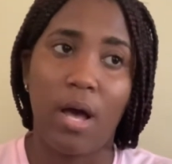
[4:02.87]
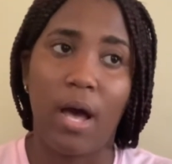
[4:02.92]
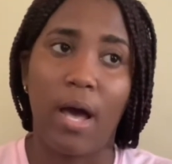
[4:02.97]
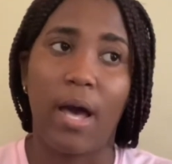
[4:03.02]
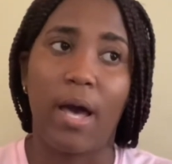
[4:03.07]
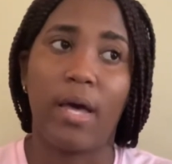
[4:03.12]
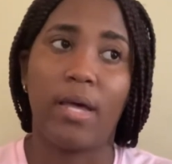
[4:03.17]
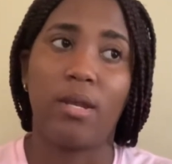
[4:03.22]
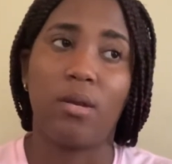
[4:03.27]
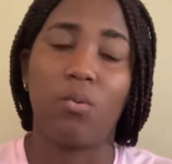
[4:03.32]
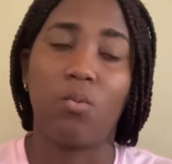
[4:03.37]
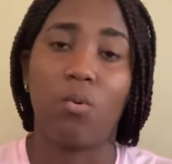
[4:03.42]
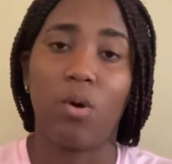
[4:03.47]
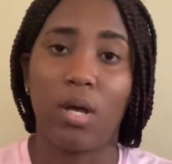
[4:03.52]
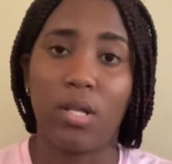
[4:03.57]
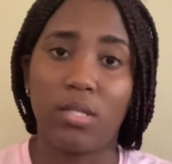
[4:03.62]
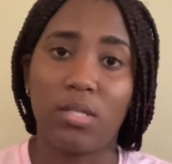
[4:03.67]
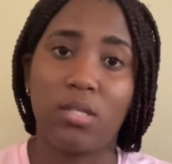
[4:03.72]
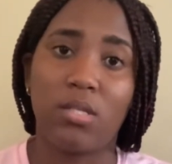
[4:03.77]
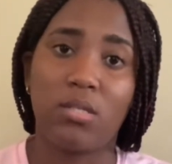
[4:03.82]
And
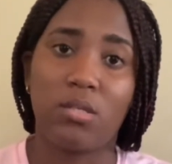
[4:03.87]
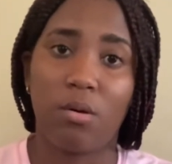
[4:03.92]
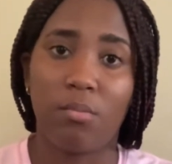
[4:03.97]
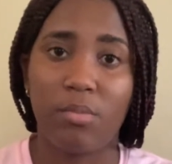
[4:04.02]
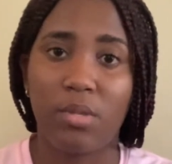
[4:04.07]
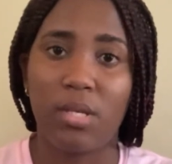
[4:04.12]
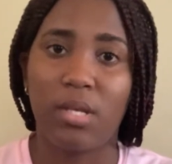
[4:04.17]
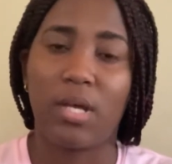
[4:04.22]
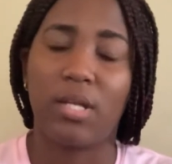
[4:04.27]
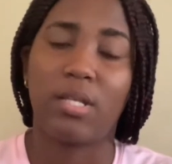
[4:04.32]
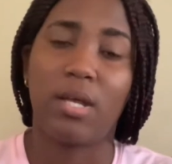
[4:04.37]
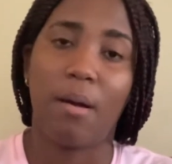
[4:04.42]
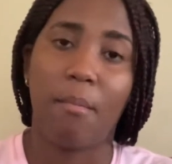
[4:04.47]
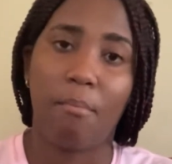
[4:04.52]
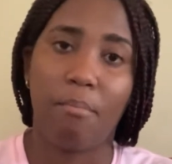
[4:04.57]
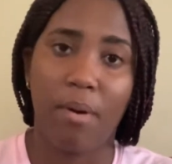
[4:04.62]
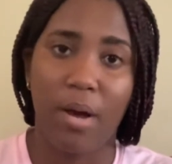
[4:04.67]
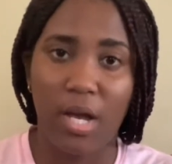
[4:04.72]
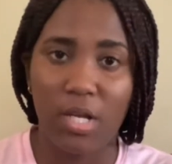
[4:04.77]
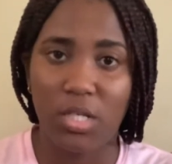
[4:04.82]
once it's something that I'm
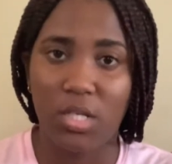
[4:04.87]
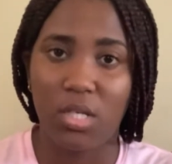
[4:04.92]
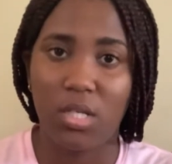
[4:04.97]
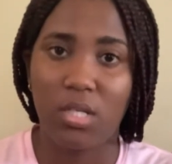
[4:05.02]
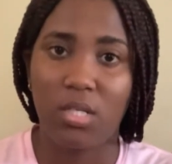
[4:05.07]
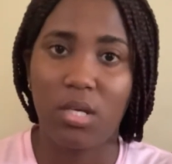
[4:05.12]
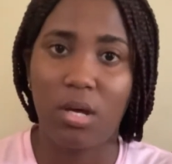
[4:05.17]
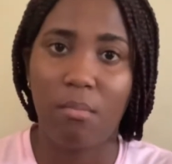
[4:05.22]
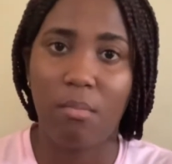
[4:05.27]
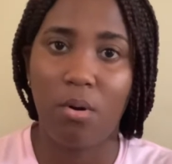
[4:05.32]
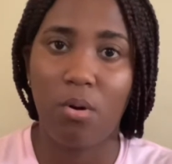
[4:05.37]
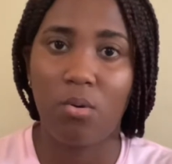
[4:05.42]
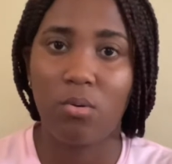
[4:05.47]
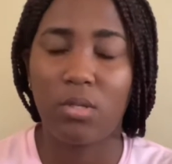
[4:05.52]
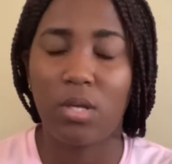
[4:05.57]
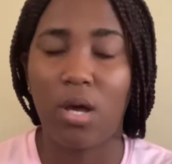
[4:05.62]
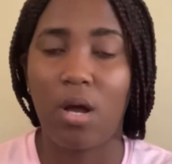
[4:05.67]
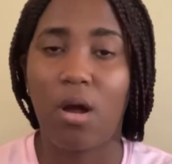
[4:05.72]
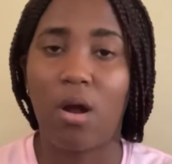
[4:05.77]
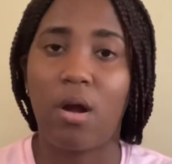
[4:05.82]
passionate about
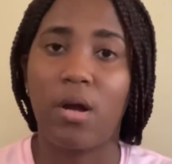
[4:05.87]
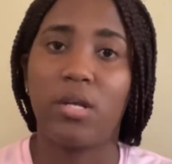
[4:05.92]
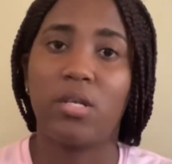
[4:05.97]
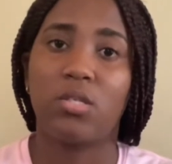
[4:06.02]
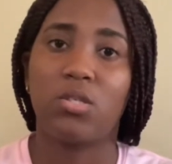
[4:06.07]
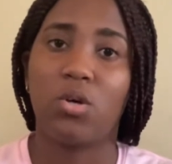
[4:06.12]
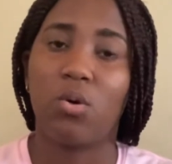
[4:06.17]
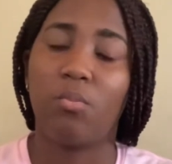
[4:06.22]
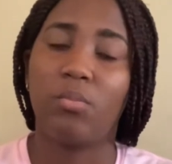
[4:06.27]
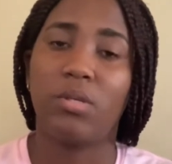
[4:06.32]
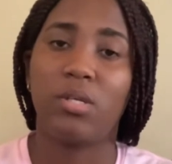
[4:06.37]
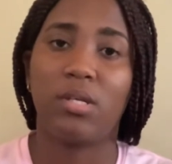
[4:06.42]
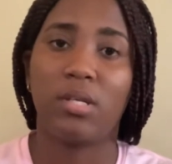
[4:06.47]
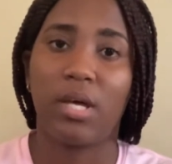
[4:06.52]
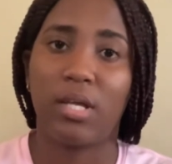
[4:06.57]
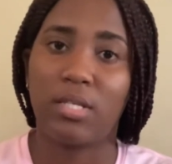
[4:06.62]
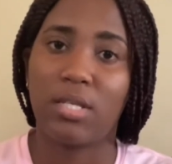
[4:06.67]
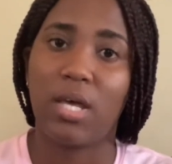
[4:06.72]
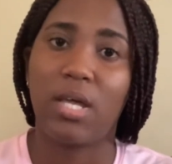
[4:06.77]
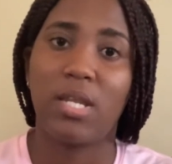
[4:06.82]
or something
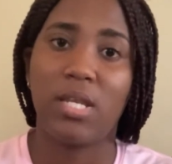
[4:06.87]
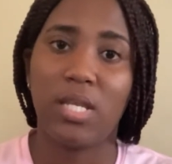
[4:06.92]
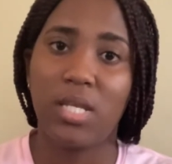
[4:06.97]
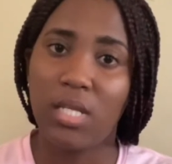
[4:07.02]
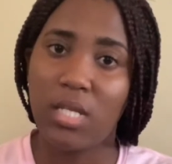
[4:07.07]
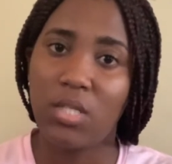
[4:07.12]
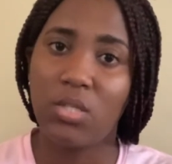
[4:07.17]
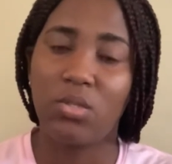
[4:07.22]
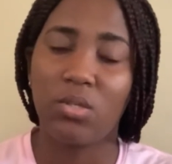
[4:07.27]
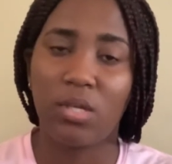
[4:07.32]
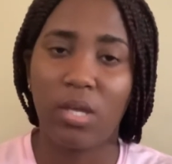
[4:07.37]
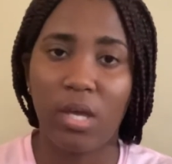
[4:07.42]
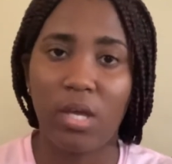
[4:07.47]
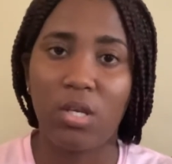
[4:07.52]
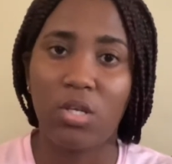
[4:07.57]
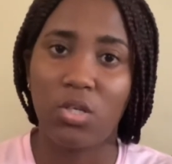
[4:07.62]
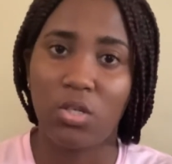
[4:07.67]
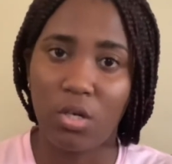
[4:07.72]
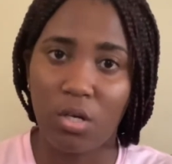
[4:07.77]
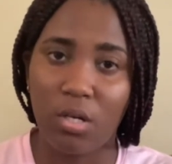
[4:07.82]
that I need to get
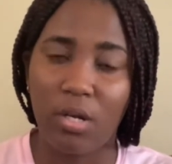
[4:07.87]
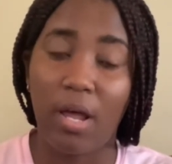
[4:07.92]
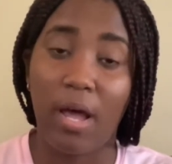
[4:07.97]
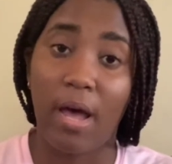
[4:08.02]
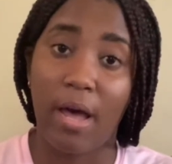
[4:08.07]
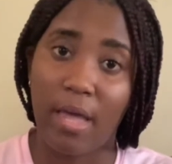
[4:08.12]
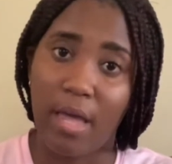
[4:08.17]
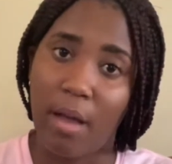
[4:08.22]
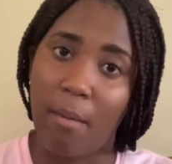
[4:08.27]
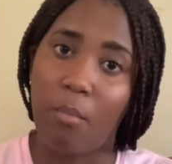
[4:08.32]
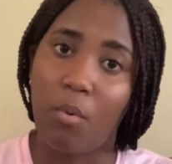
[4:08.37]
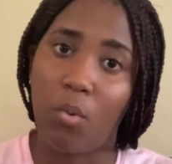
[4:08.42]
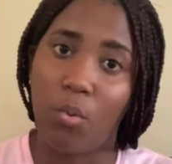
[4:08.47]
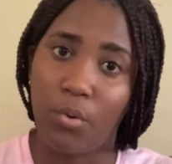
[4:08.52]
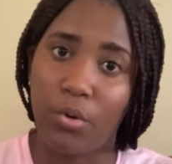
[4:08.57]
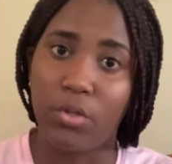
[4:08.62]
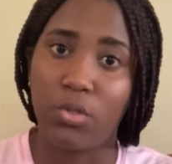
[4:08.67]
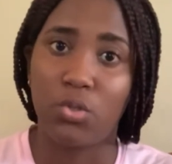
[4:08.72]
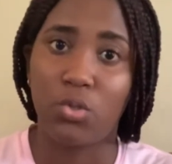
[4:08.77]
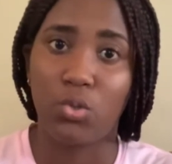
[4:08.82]
done, I am
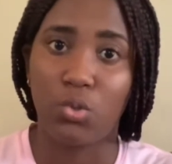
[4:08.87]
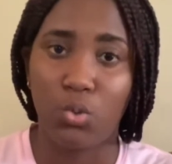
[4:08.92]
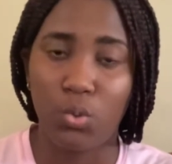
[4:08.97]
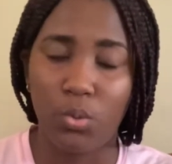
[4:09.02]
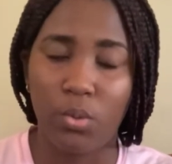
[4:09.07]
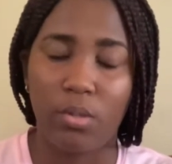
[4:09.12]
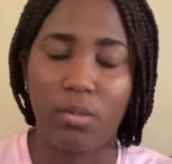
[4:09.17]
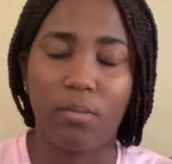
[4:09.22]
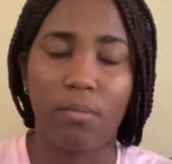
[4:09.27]
going to do it.